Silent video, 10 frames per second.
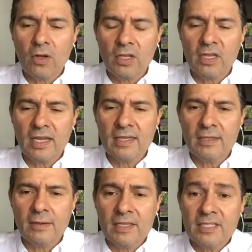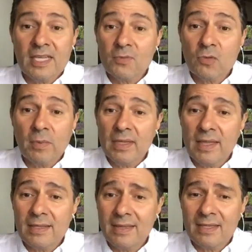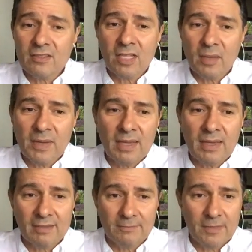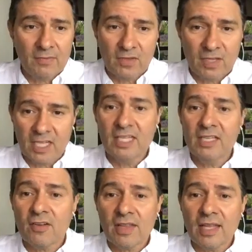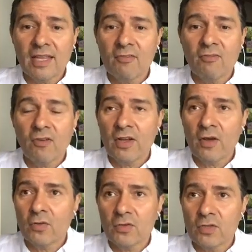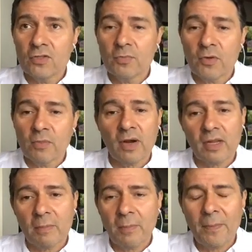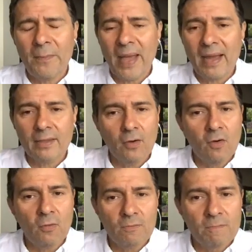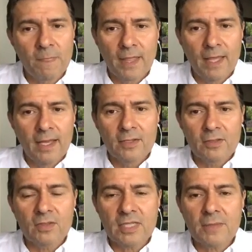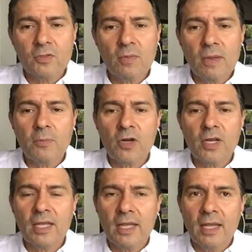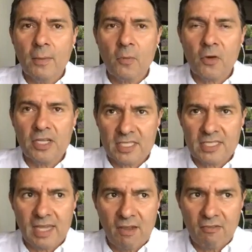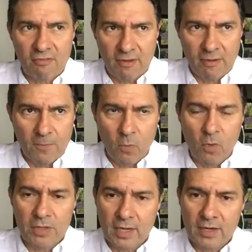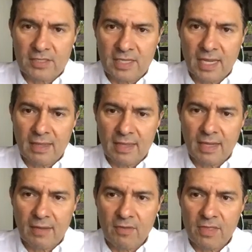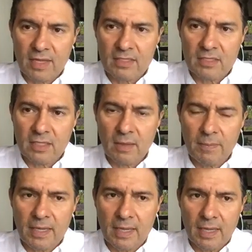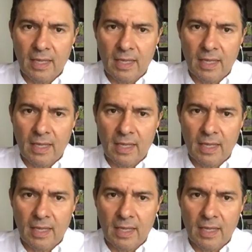cleaned. It seems to be that it's going to be even cleaner than if we go to the supermarket back at home. So it seems to be pretty safe. What they are saying, that everything is going to be